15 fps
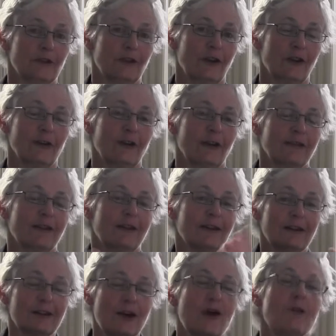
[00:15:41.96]
So that's a
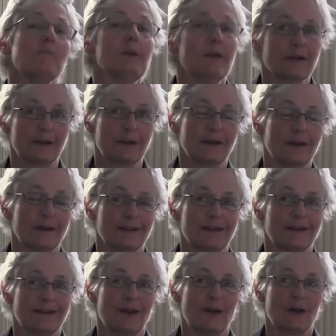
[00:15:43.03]
kind of composite because
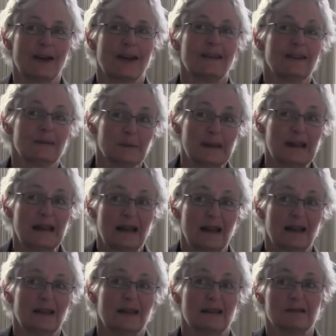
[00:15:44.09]
it's got Kendal mint
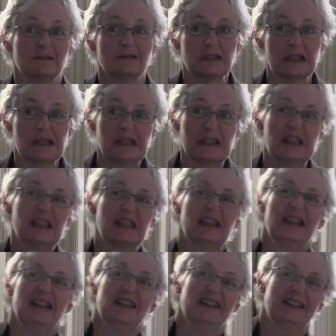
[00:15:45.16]
cake and
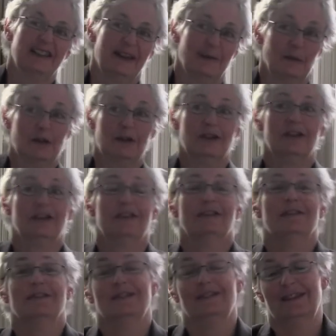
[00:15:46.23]
sandwiches
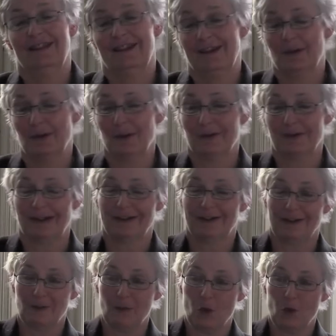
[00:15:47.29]
and all the rest,
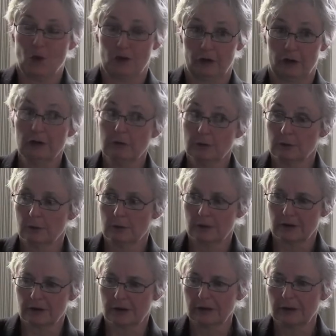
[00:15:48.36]
and water.
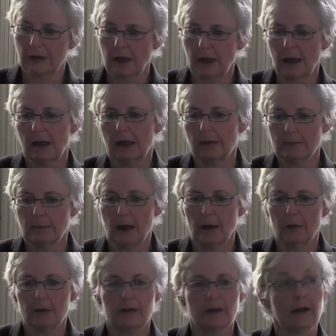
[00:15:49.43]
I
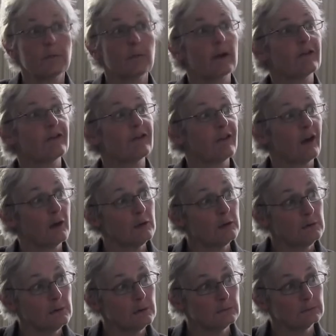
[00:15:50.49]
would take my
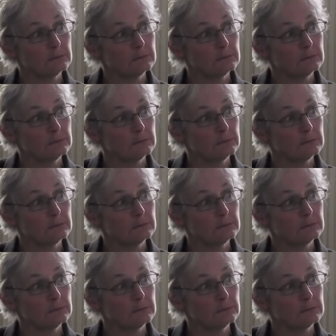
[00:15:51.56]
phone,